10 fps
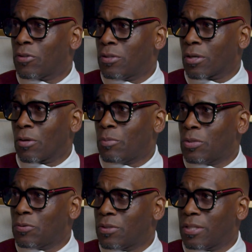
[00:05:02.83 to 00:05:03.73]
your
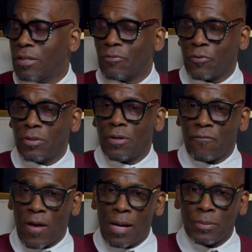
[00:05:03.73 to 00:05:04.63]
community and for your
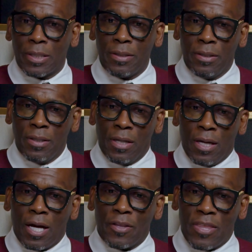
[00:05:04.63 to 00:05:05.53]
family,
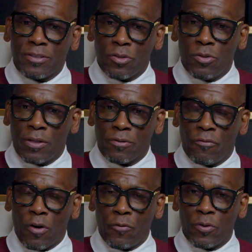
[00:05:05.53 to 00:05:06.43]
that's who you have to
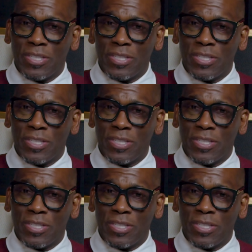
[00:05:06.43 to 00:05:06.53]
vote for.